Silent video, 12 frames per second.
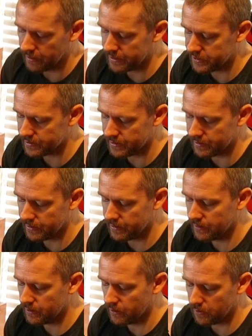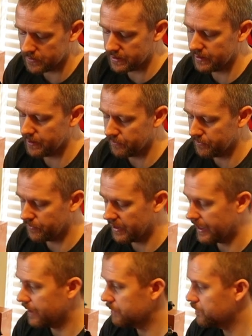latches and then closing them
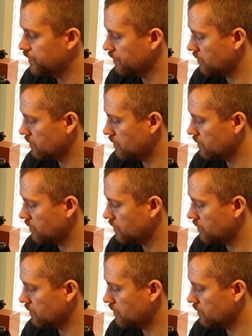down.